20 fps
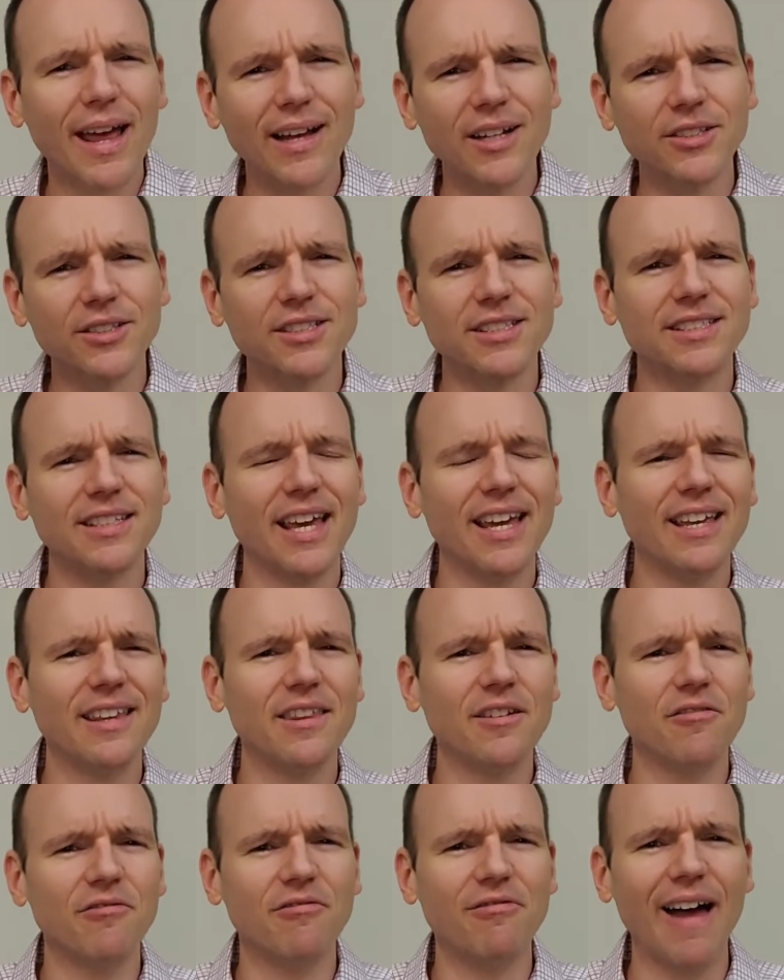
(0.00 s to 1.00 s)
else say
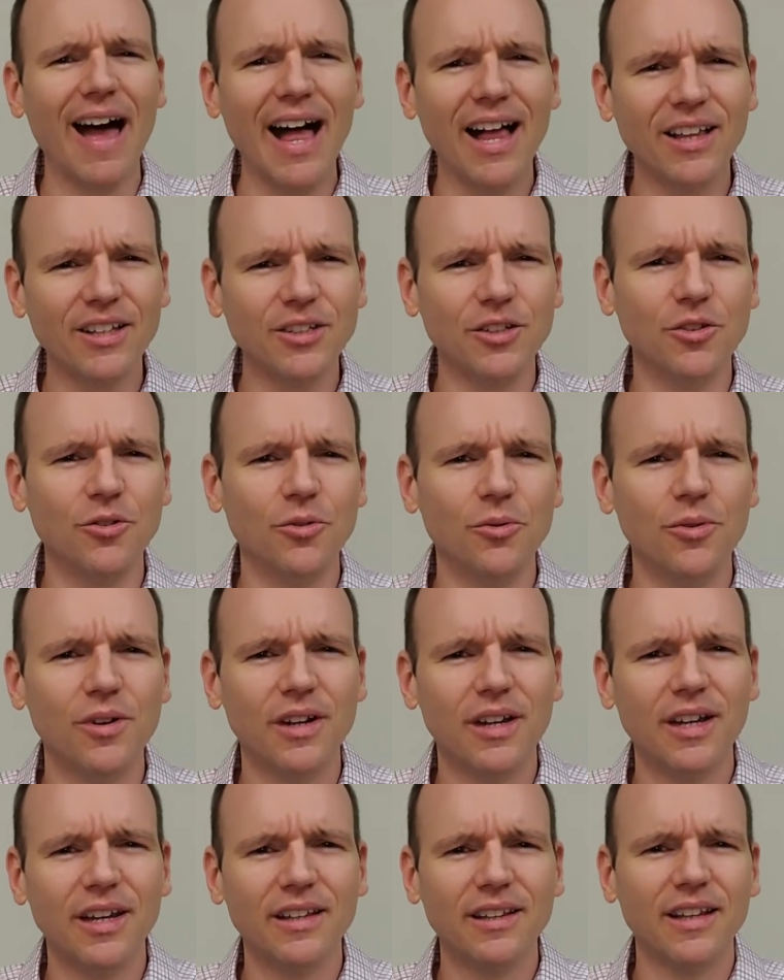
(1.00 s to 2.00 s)
the value
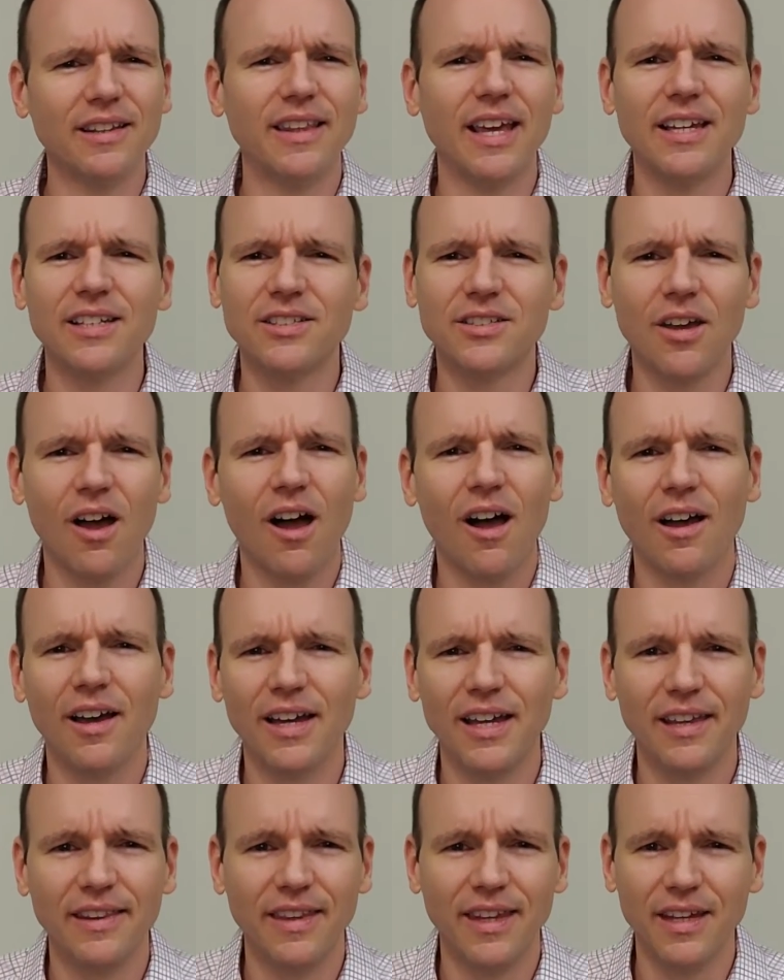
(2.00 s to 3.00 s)
that they saw
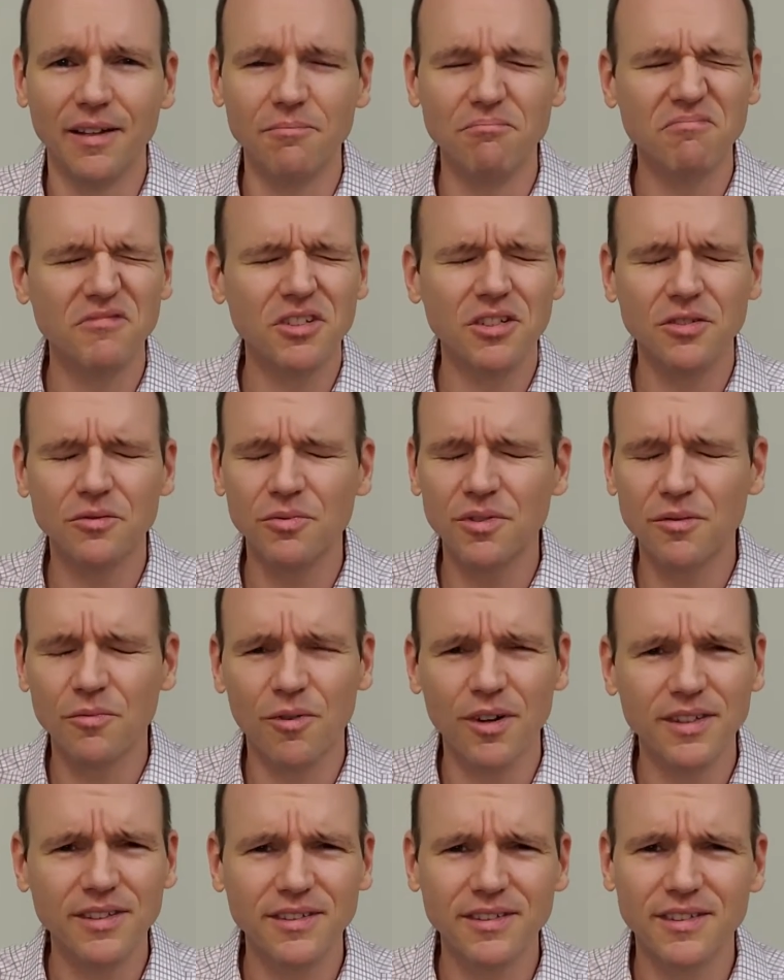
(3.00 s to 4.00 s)
in them just with
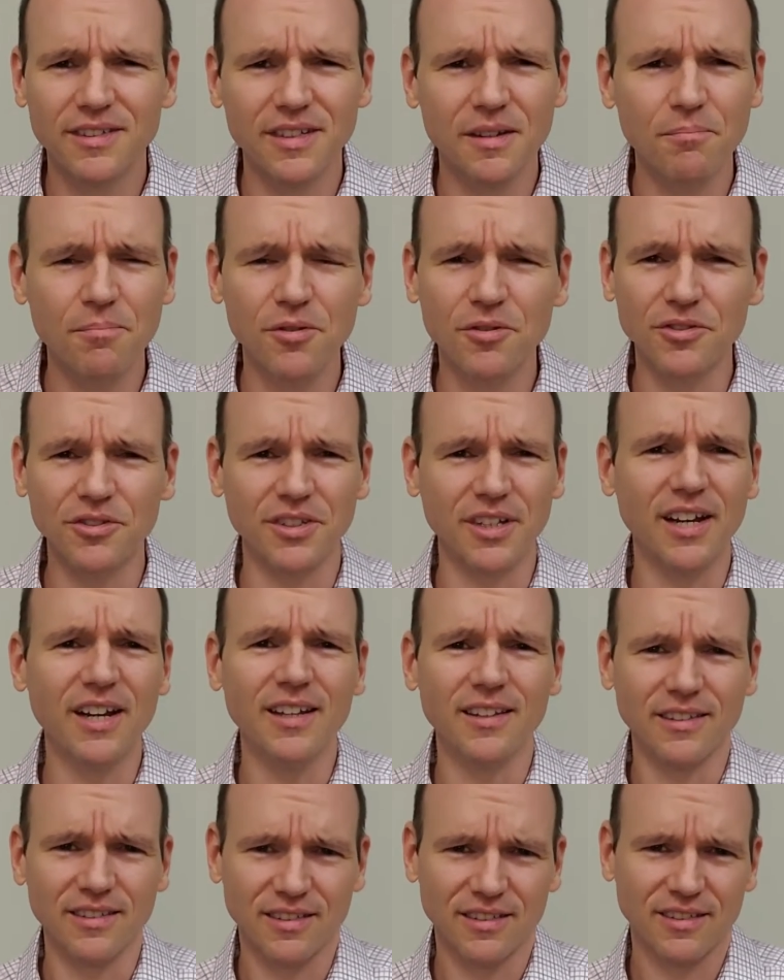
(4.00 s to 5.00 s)
one simple
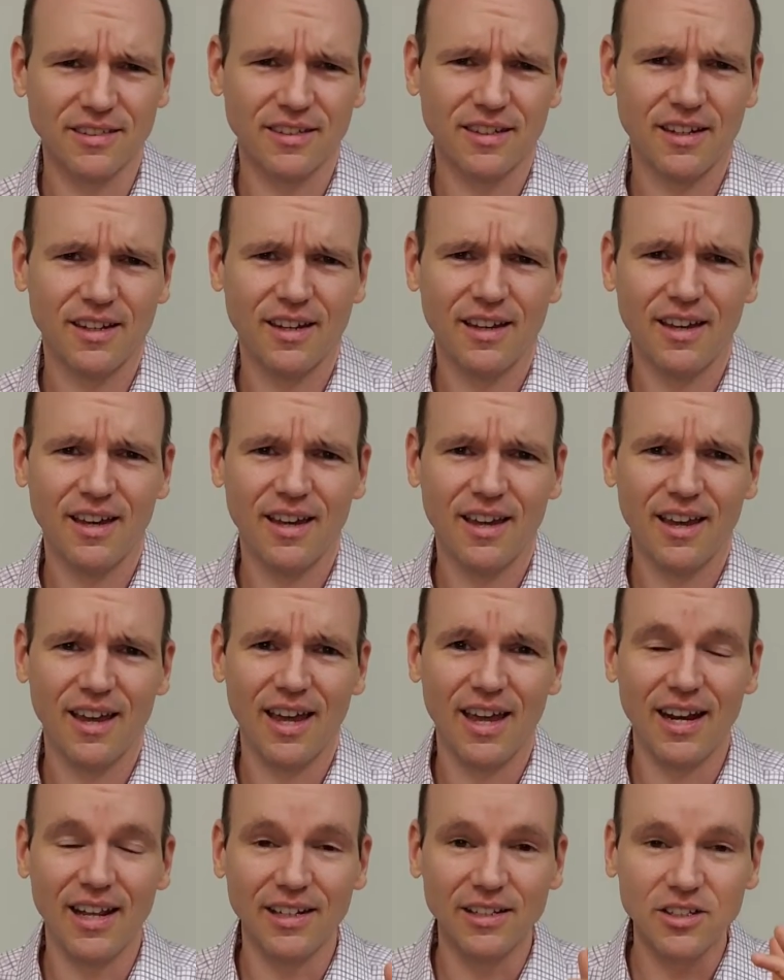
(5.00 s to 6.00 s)
sentence.
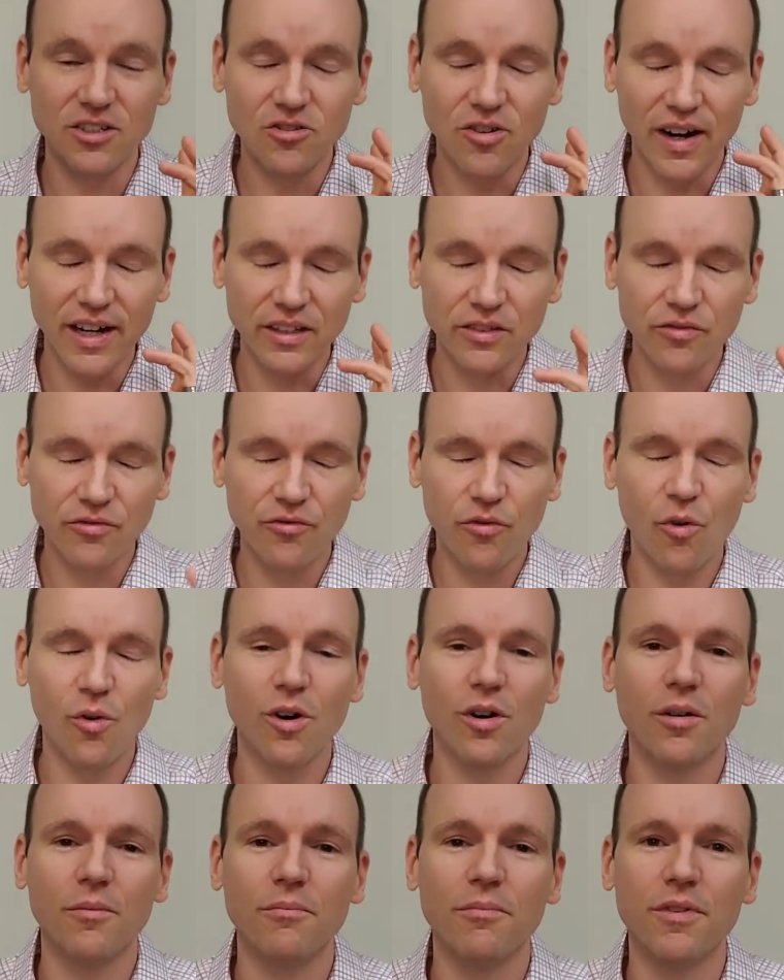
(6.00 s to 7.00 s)
And it
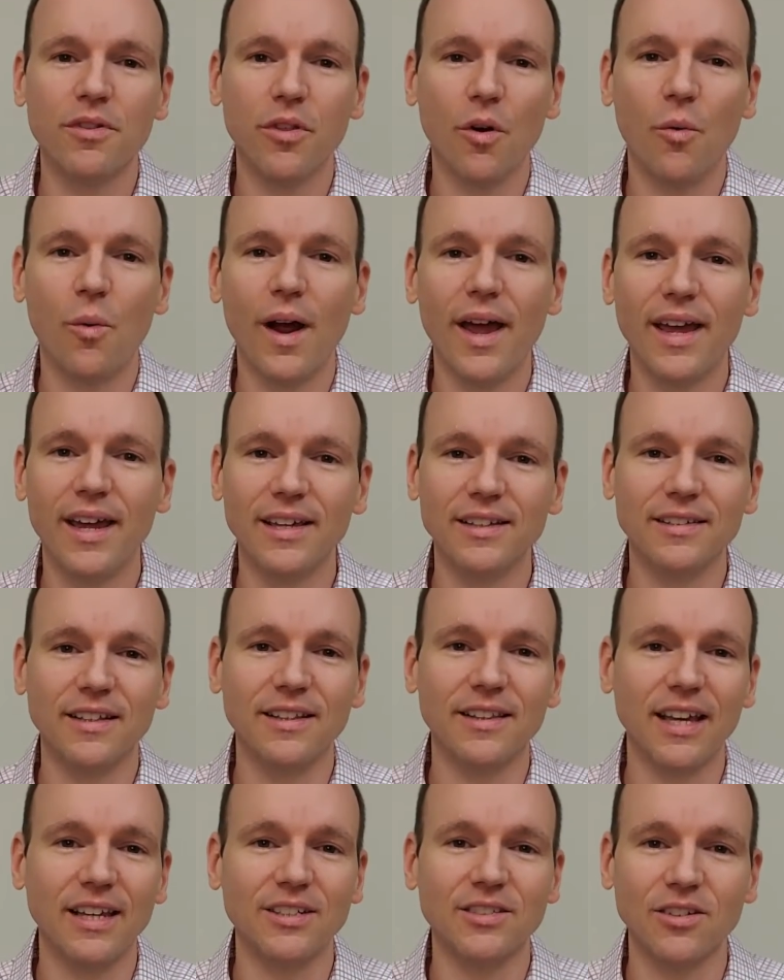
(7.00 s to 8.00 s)
transformed the ways
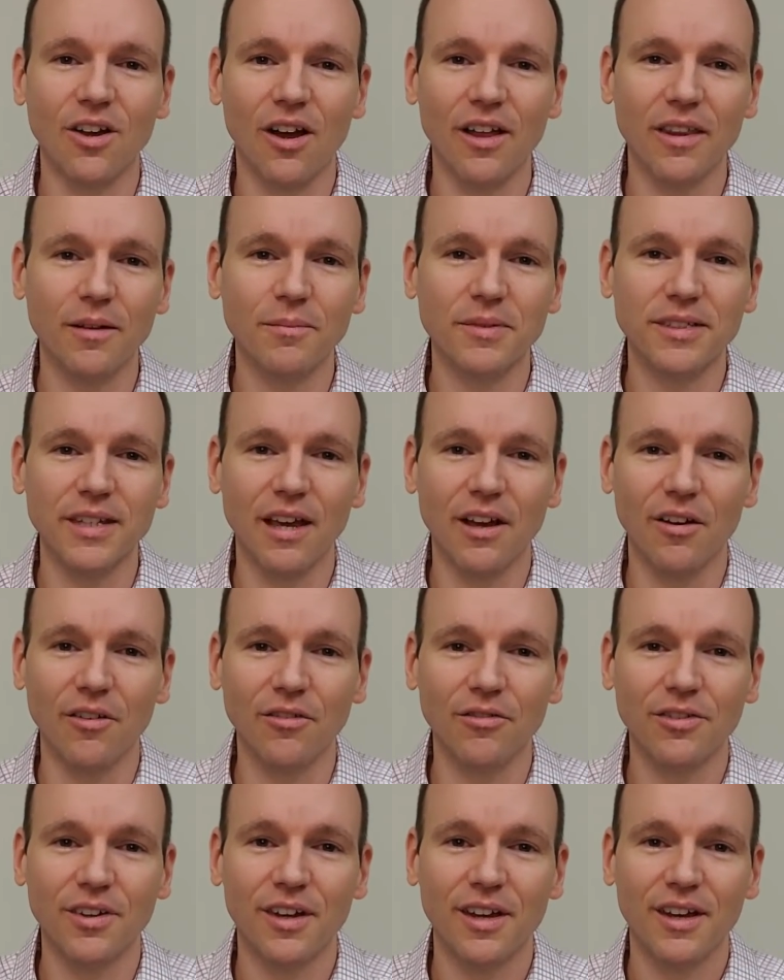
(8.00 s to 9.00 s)
that they saw
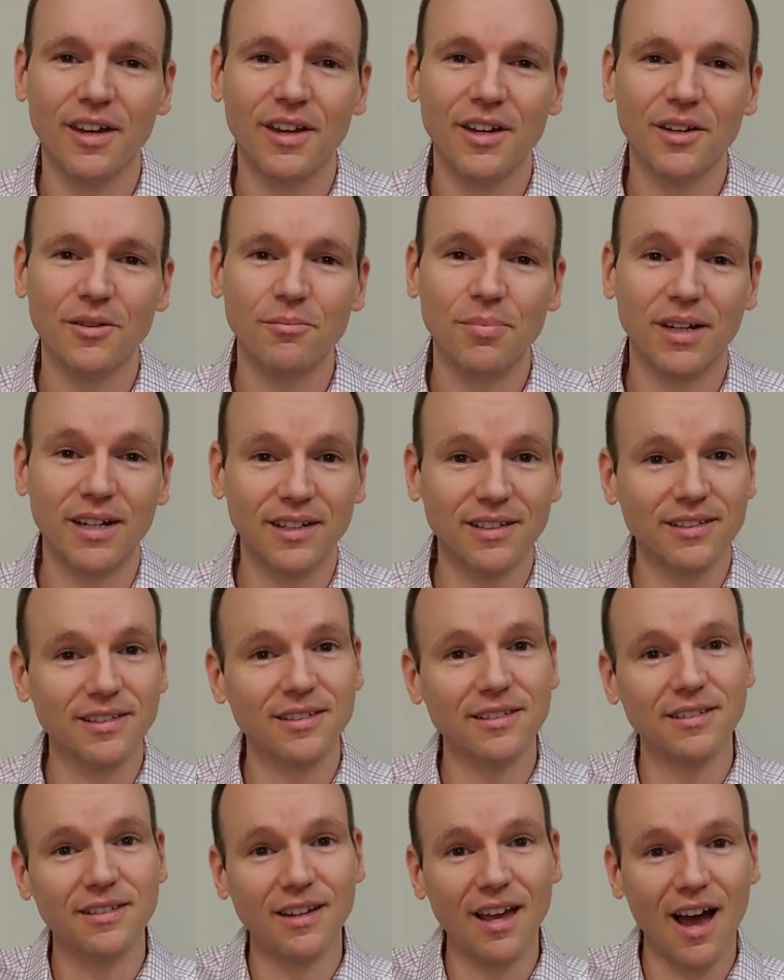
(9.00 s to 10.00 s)
themselves
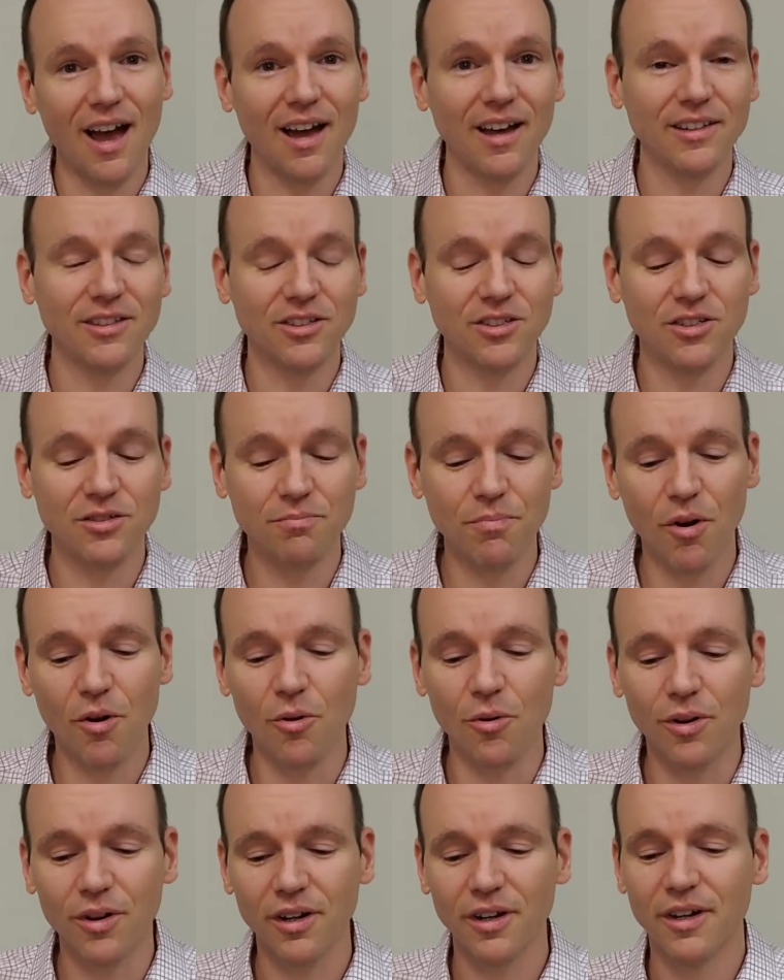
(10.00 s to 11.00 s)
because God
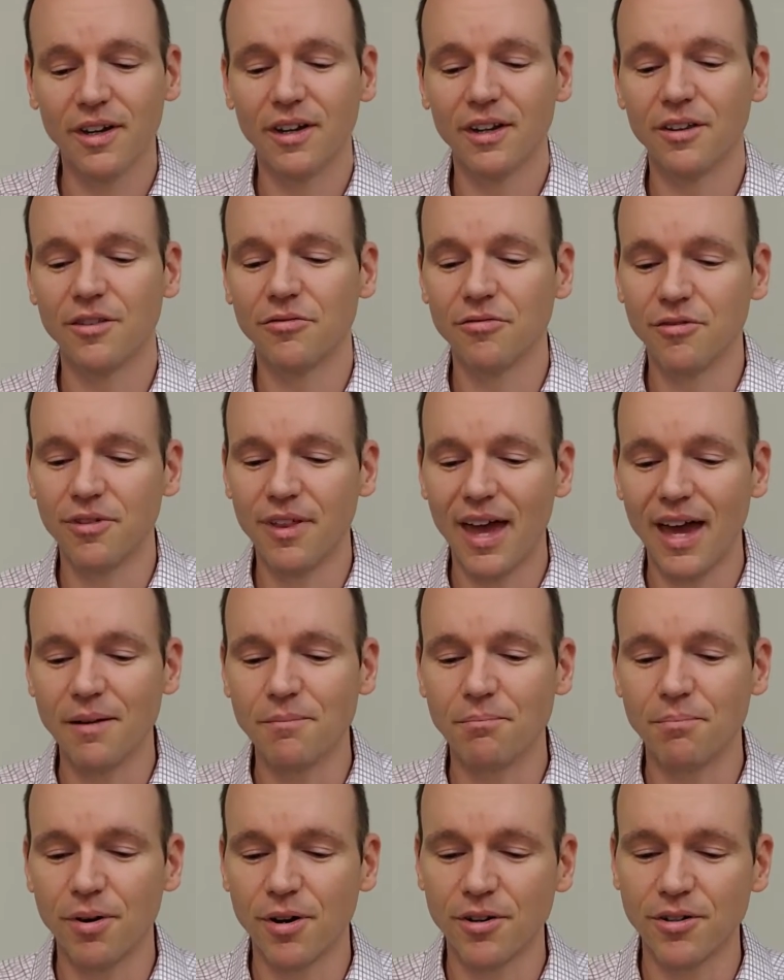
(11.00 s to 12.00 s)
spoke through
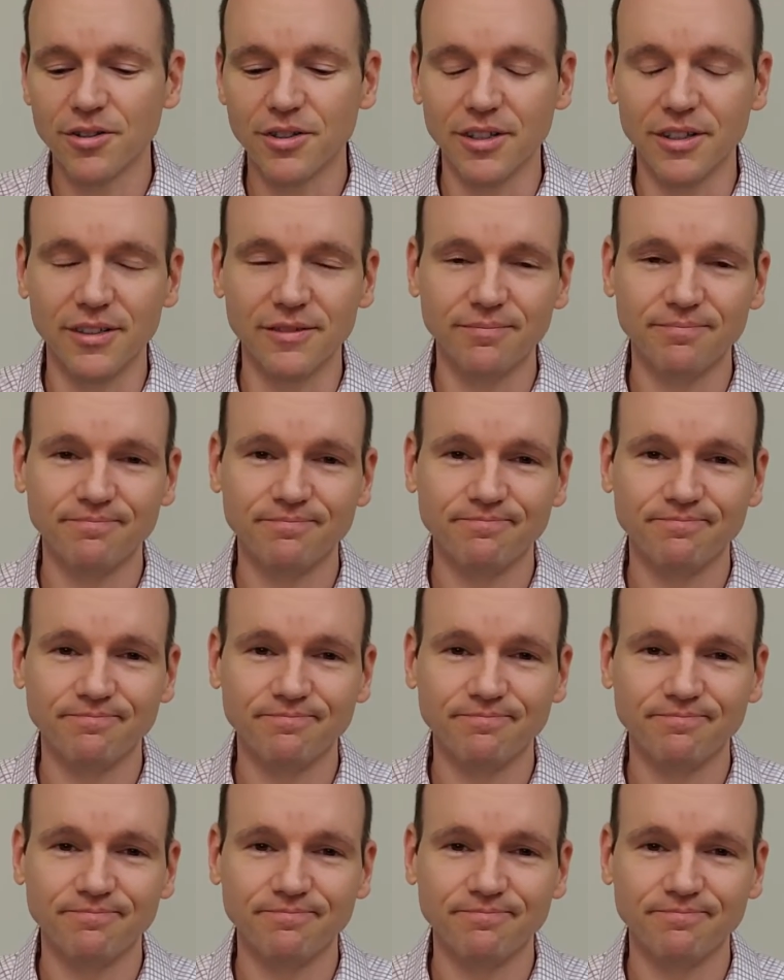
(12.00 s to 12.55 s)
that person.